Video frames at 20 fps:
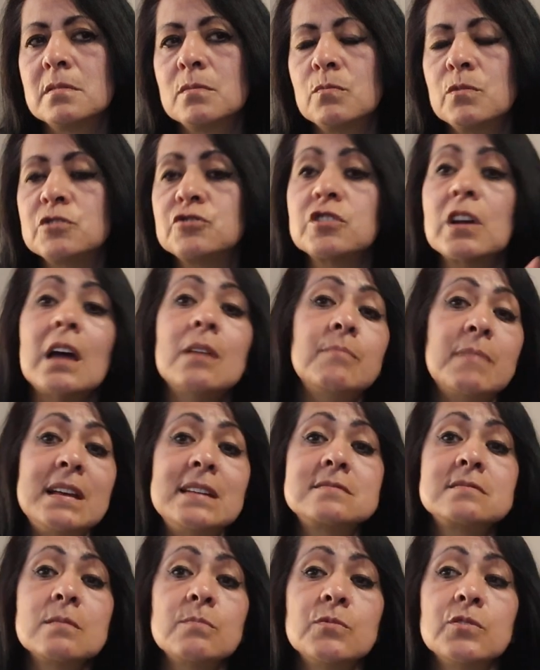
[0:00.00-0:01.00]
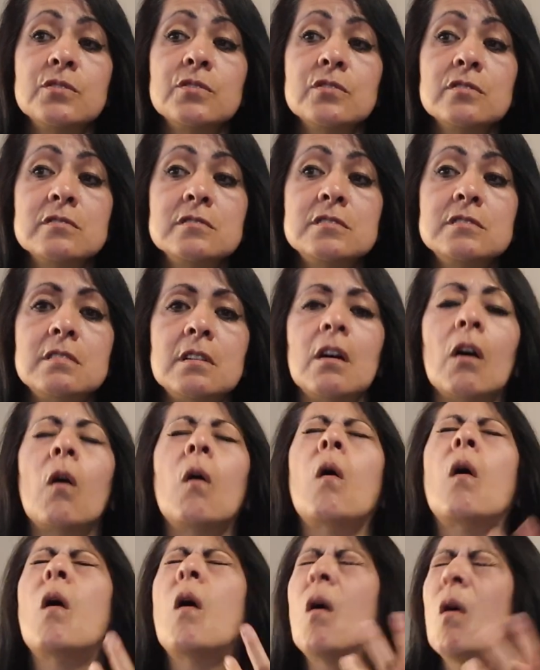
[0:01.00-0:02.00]
which I made some earlier.
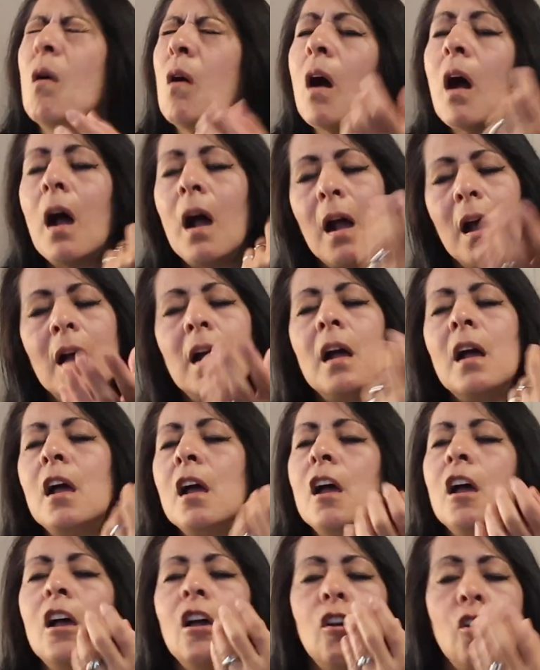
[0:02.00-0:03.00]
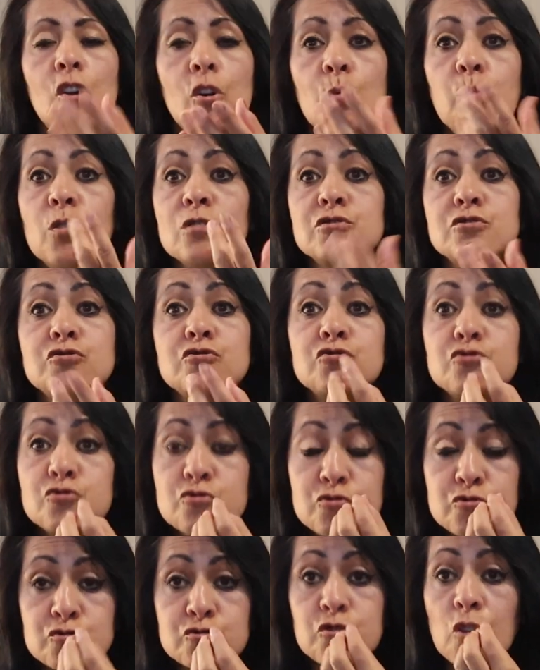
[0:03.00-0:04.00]
It was
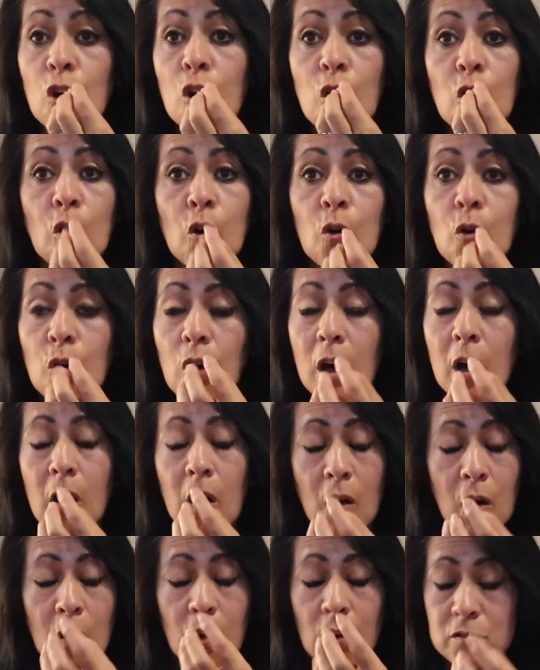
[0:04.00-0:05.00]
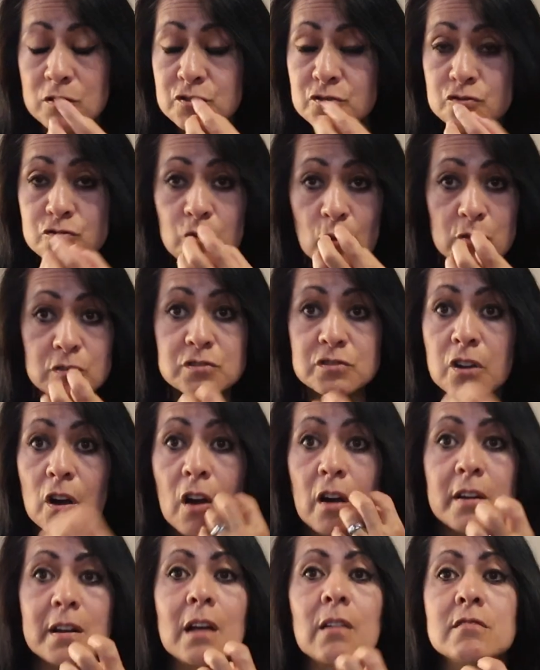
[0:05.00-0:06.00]
so
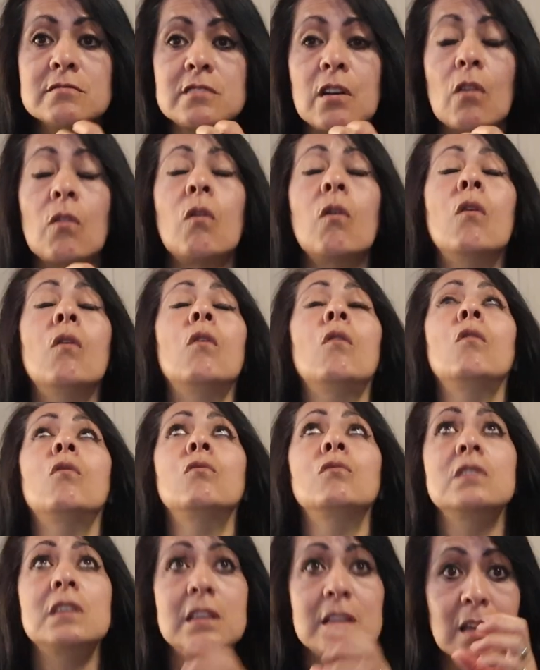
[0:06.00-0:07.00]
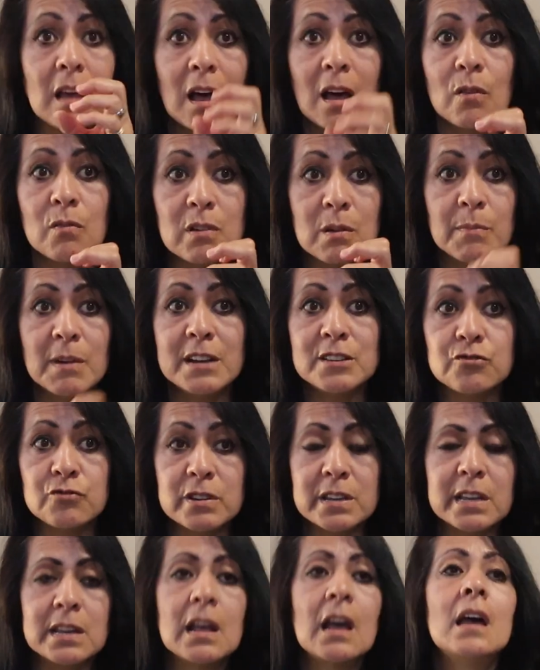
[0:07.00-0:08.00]
tart. I was like, holy cow, what am I
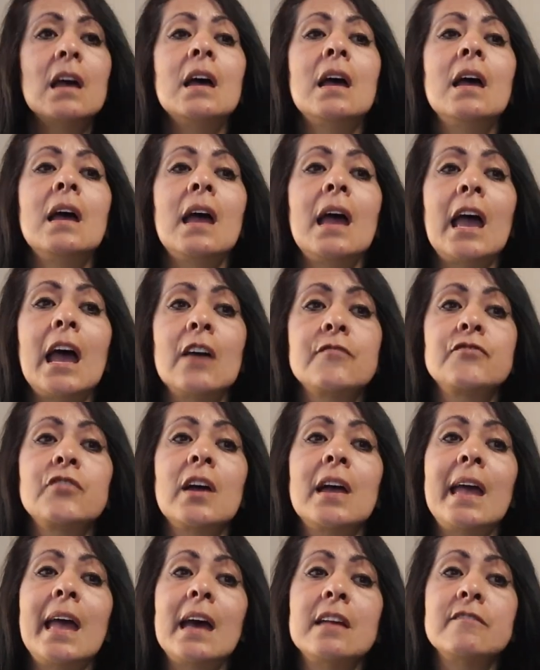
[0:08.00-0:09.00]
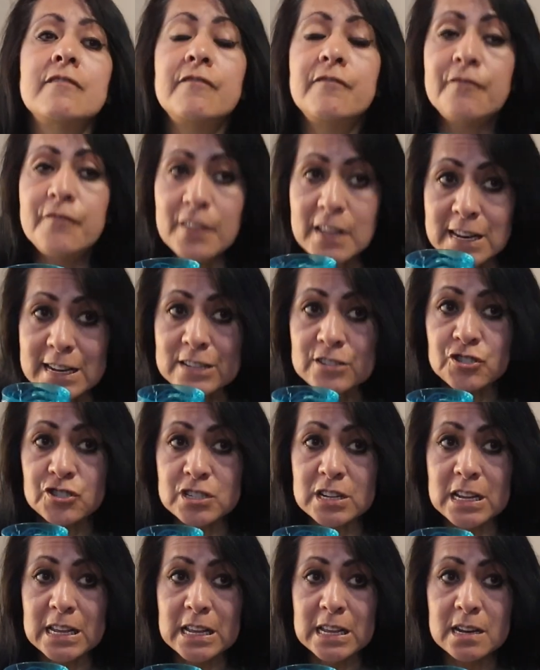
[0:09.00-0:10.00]
drinking? After I had
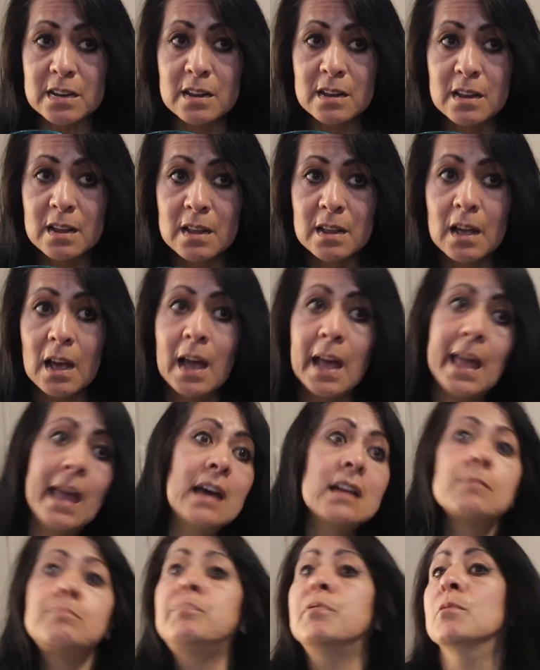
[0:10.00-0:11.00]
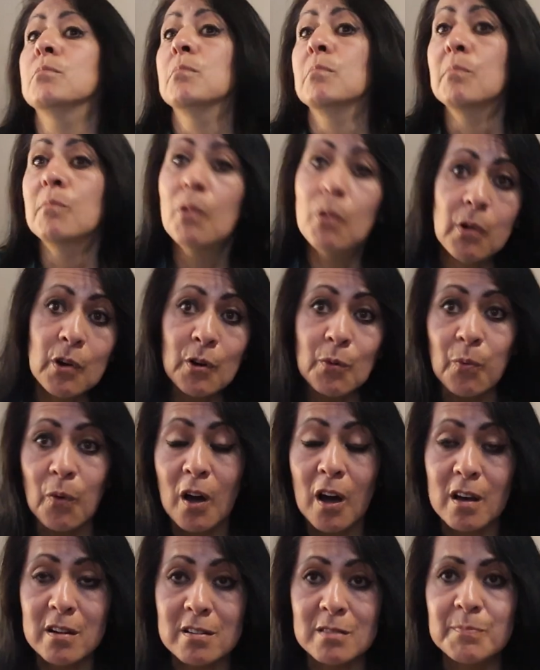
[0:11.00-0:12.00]
finished it, I had to put more
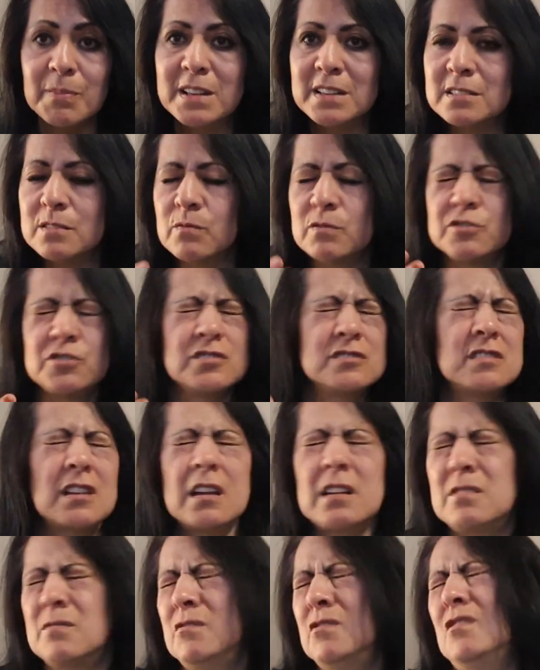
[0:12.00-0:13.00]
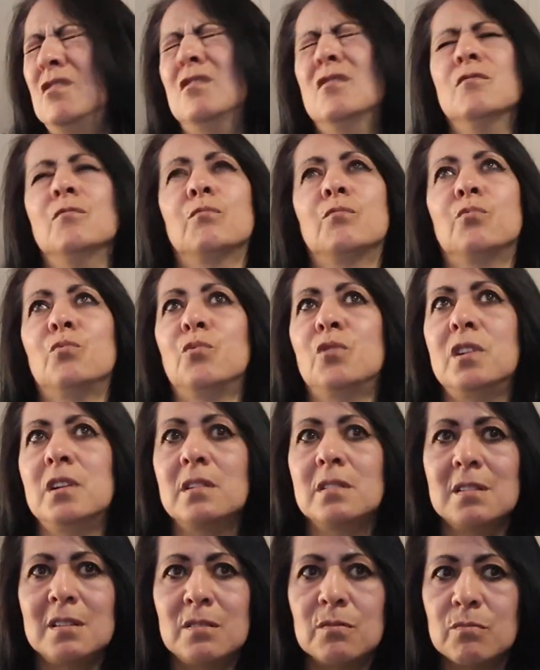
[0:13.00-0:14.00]
water because it was just like,
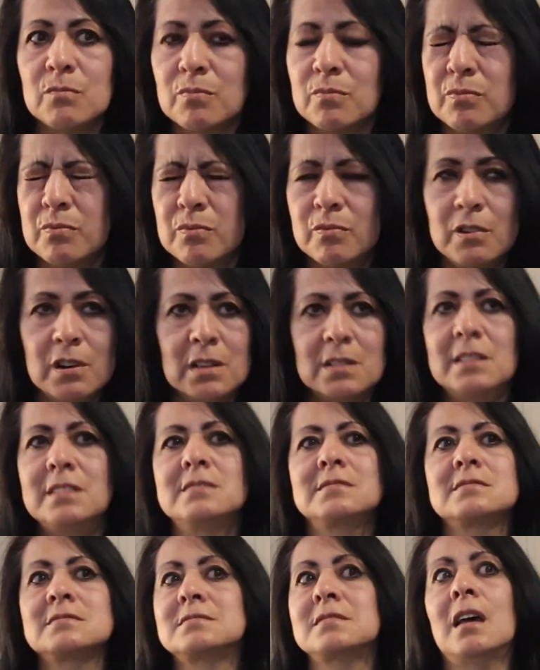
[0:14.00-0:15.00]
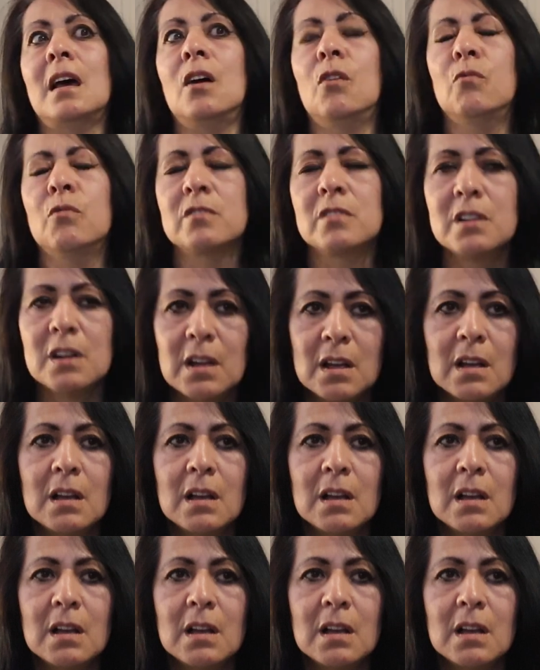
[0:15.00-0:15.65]
really, really sour.